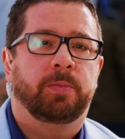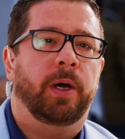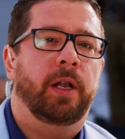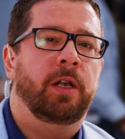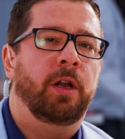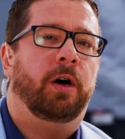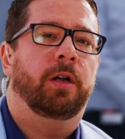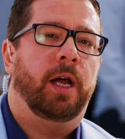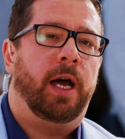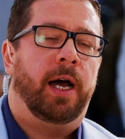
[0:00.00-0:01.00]
but not
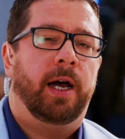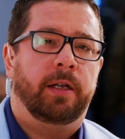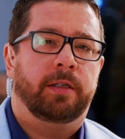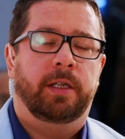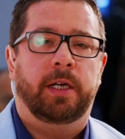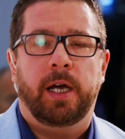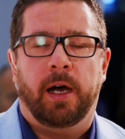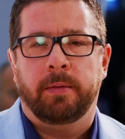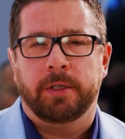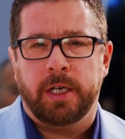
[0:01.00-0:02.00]
at
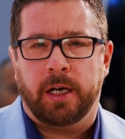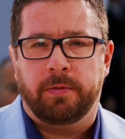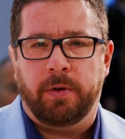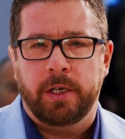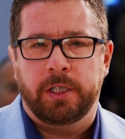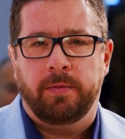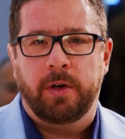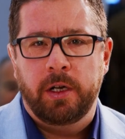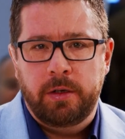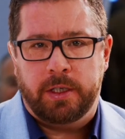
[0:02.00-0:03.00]
the sacrifice of
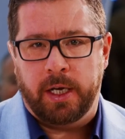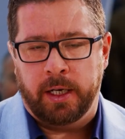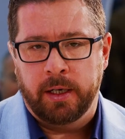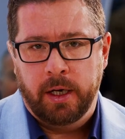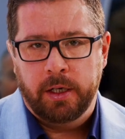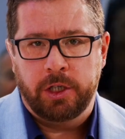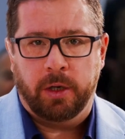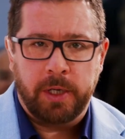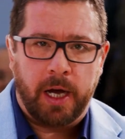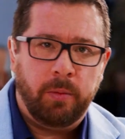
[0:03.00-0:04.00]
losing
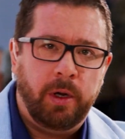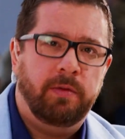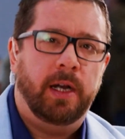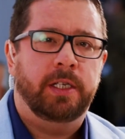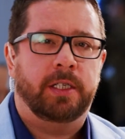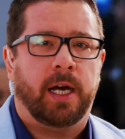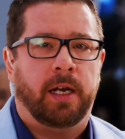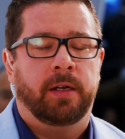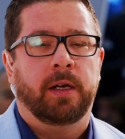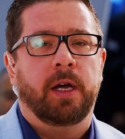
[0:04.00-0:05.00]
jobs? How do we release
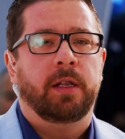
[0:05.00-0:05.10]
talent?